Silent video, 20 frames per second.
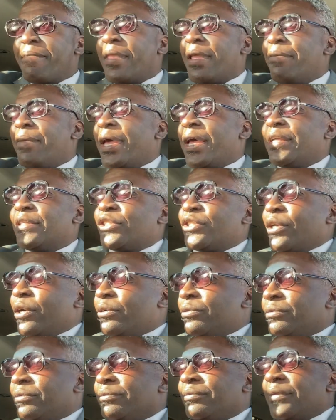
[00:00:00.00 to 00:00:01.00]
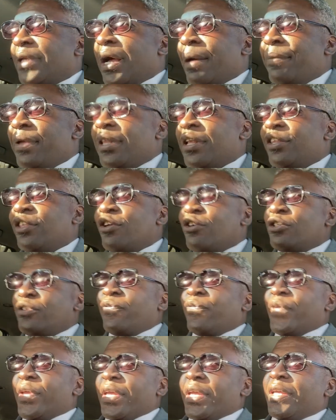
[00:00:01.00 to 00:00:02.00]
Man, so I'm in the news
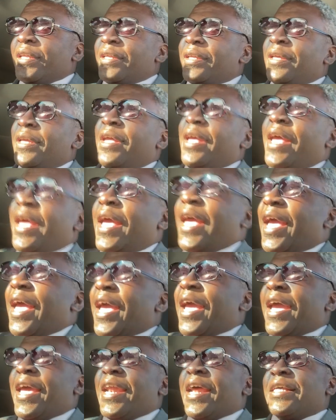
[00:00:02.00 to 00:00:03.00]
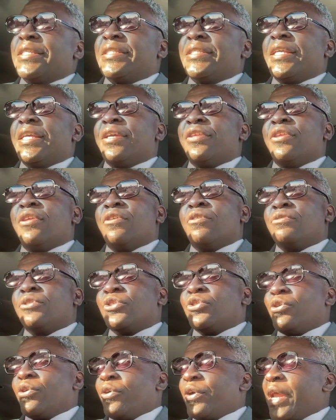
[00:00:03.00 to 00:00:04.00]
feed and I see a news
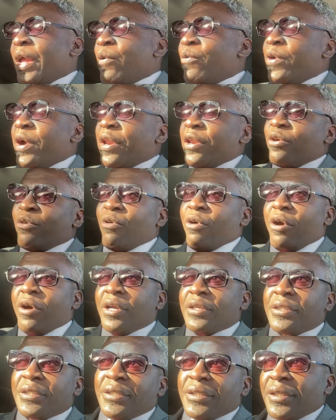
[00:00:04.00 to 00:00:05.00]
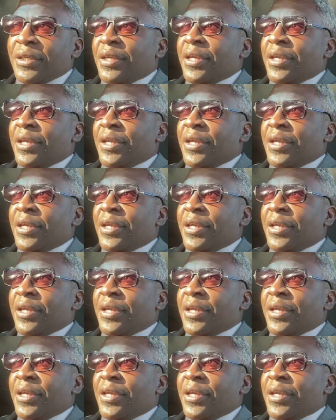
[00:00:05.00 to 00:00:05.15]
story that went across